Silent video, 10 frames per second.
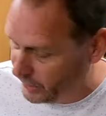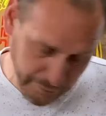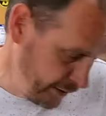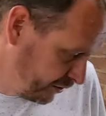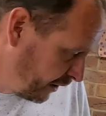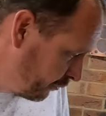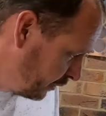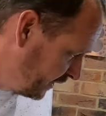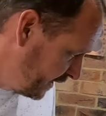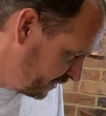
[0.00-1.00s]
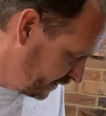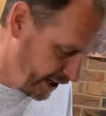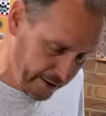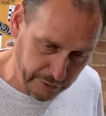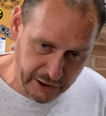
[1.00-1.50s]
If it's under a decent
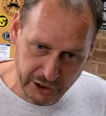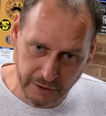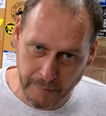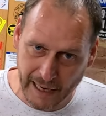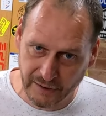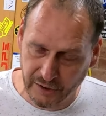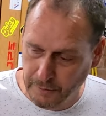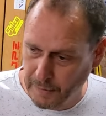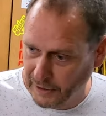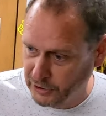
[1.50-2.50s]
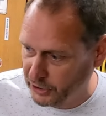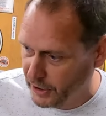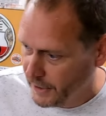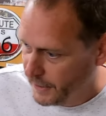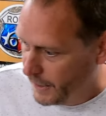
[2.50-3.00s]
cover, it shouldn't matter too
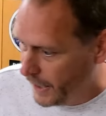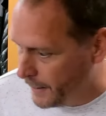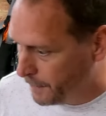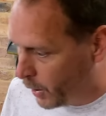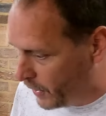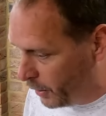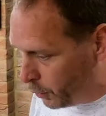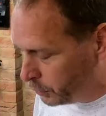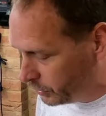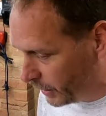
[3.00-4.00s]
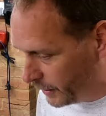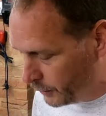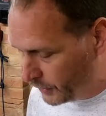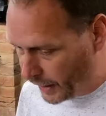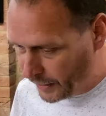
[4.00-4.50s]
much. I
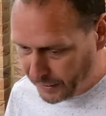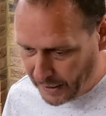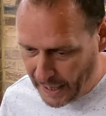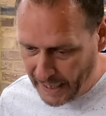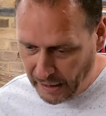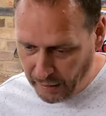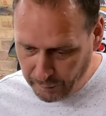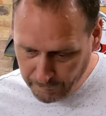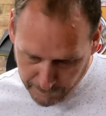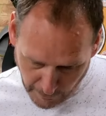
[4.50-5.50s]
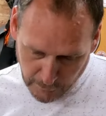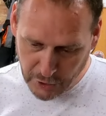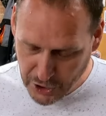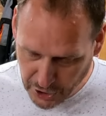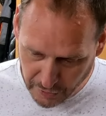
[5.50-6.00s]
also done a
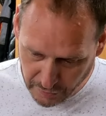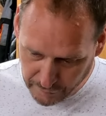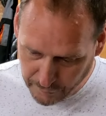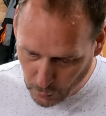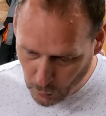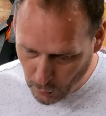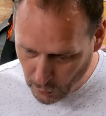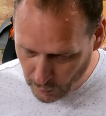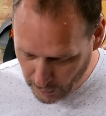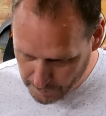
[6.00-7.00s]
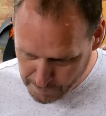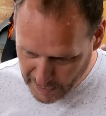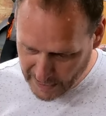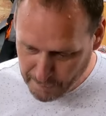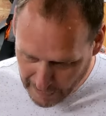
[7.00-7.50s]
photo shoot for a
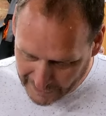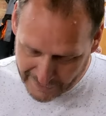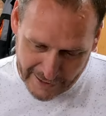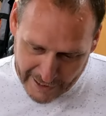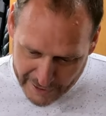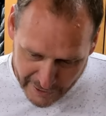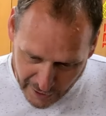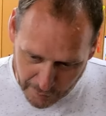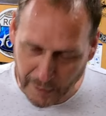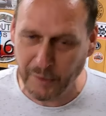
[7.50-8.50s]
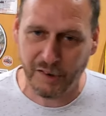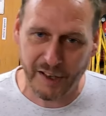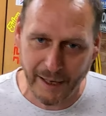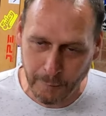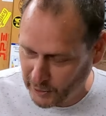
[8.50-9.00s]
Mini magazine. I won't
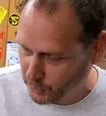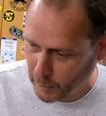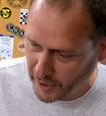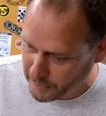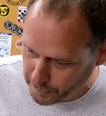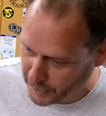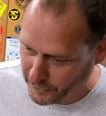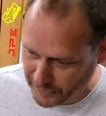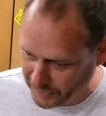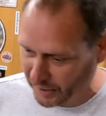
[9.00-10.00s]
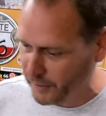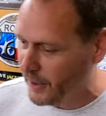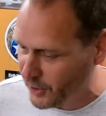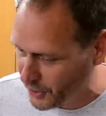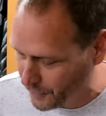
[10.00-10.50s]
say which one, but there's
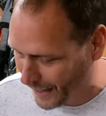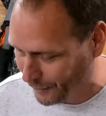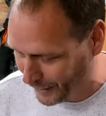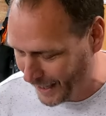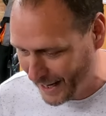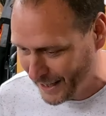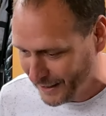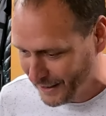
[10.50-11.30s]
only 2 out there.